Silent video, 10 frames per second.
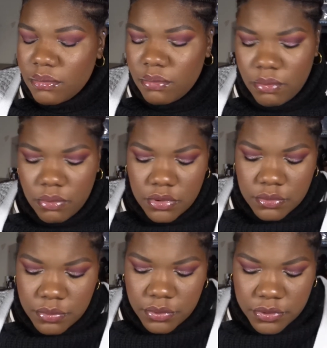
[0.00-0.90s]

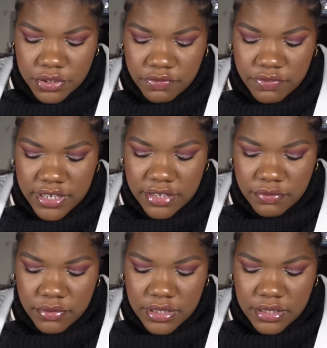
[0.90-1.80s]
1.5
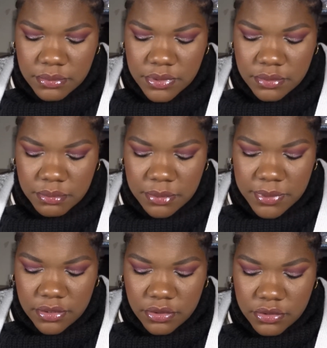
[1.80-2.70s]
grams, maybe
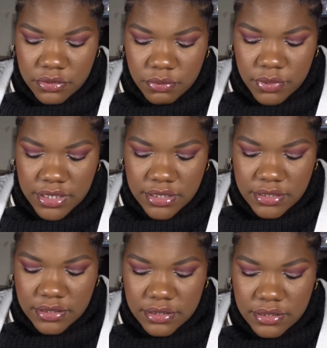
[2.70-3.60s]
not,
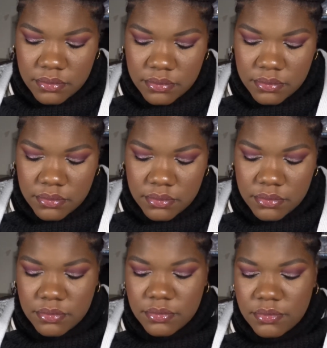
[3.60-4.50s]
wait.
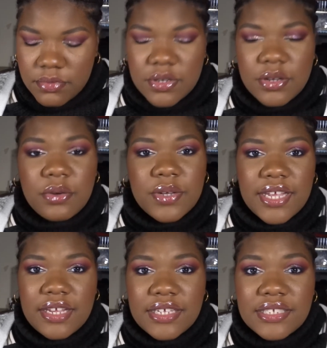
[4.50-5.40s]

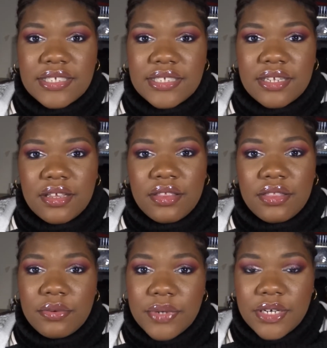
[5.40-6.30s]
Okay, it's
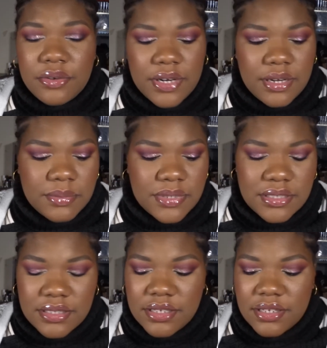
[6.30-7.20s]
3 grams.